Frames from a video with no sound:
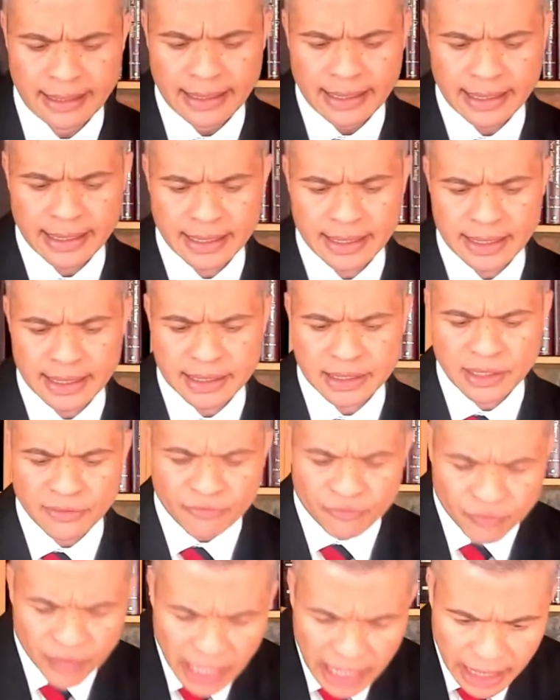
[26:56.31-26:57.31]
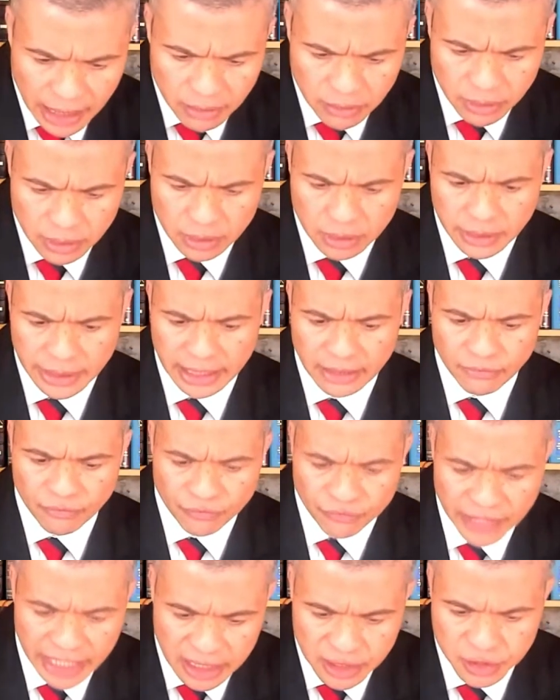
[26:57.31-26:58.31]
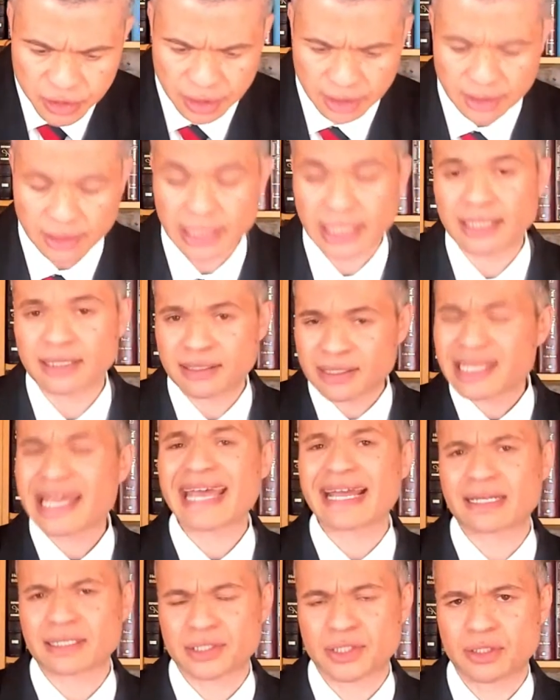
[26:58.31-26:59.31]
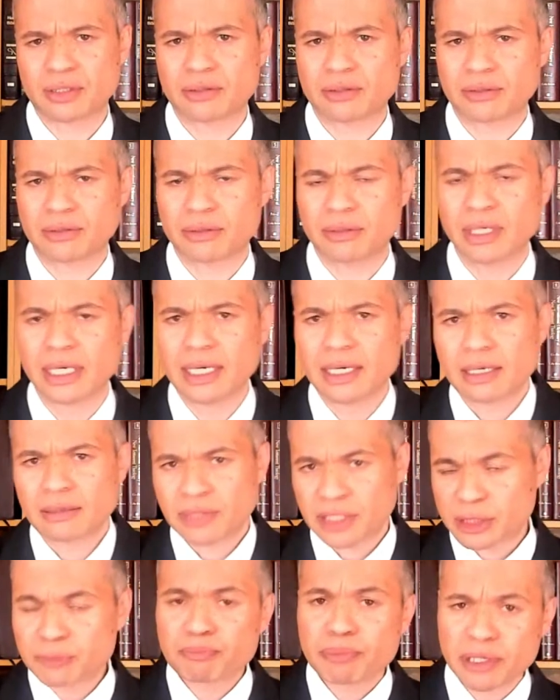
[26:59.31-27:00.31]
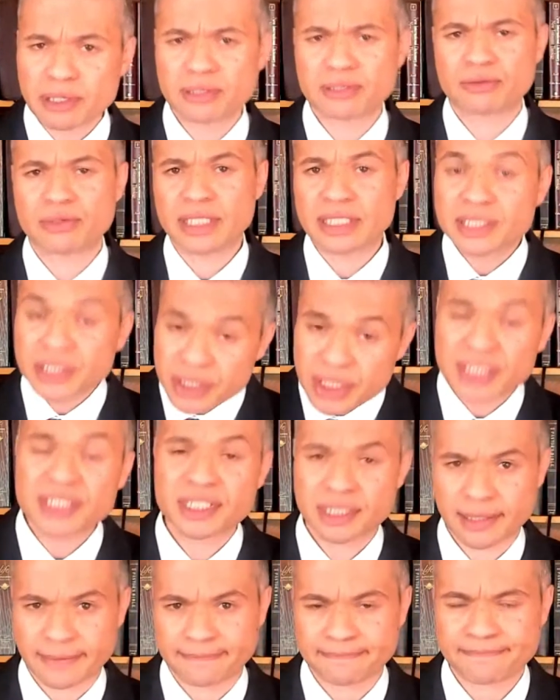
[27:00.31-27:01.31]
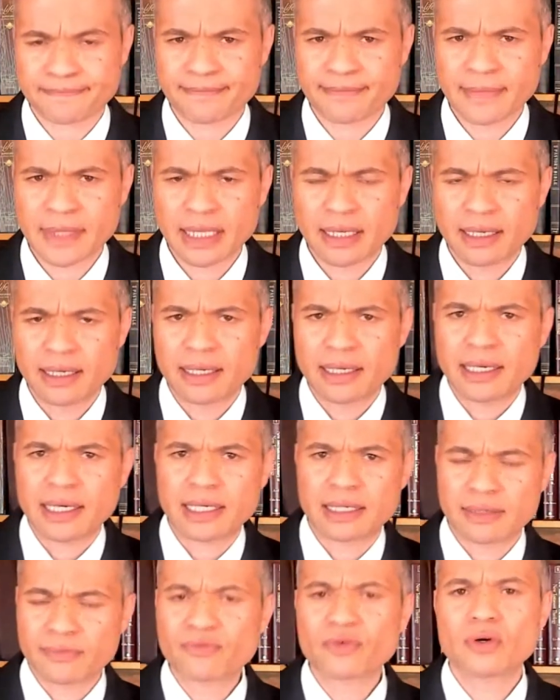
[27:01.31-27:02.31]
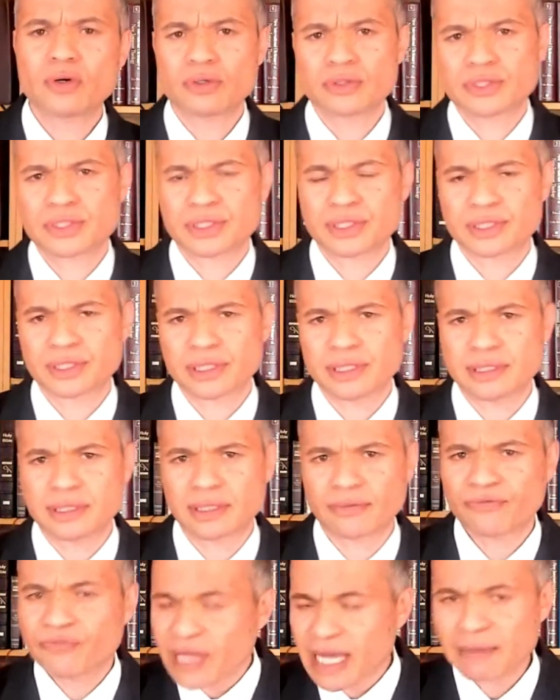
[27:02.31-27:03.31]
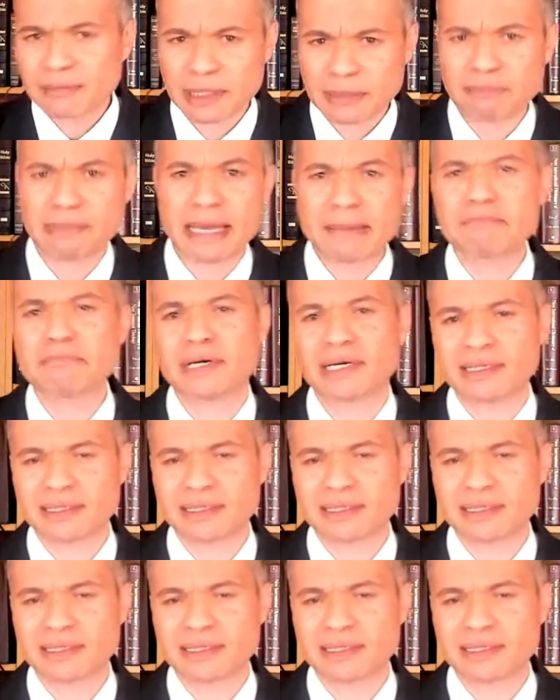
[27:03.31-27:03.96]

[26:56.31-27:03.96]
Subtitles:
is a viral infection that attacks your respiratory system. And of course, it's a family member